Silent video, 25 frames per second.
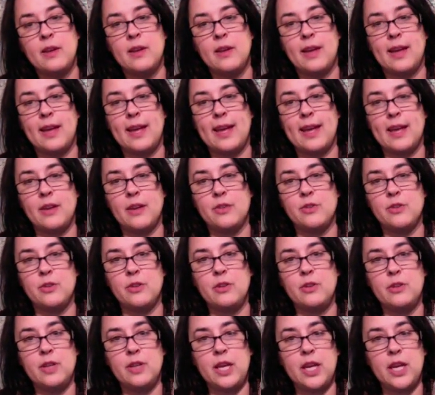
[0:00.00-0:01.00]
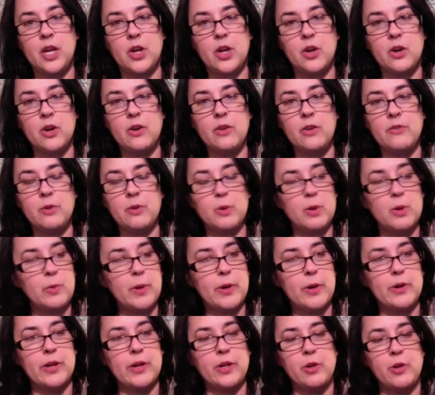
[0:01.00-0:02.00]
A handle here if you want to
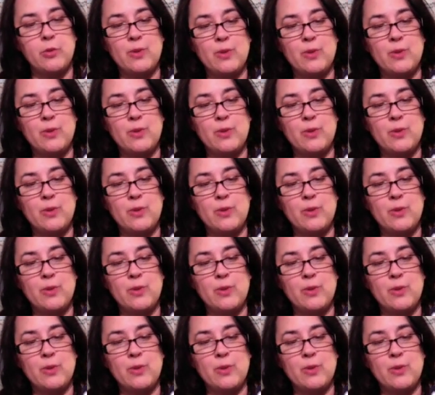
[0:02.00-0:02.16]
wear it on your